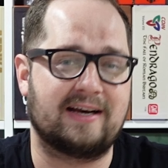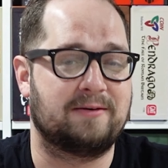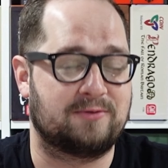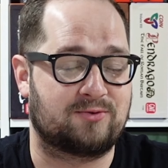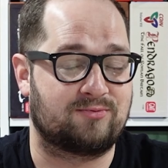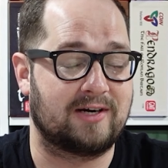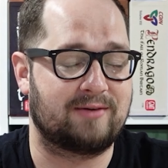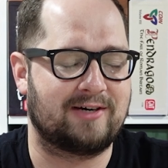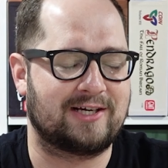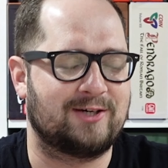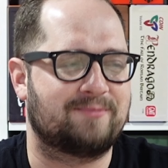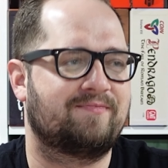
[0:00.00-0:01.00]
and it was really,
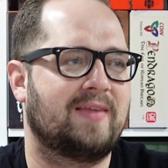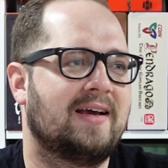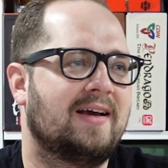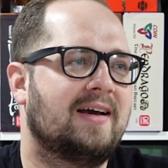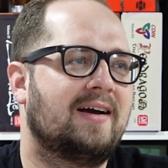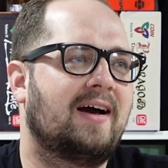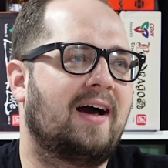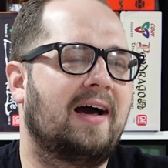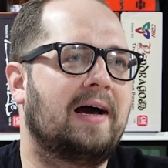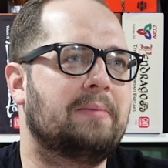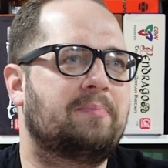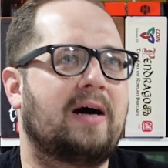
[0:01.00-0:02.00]
really good.
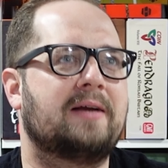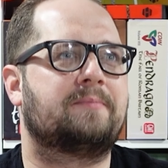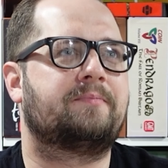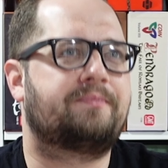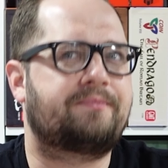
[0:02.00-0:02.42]
Um, but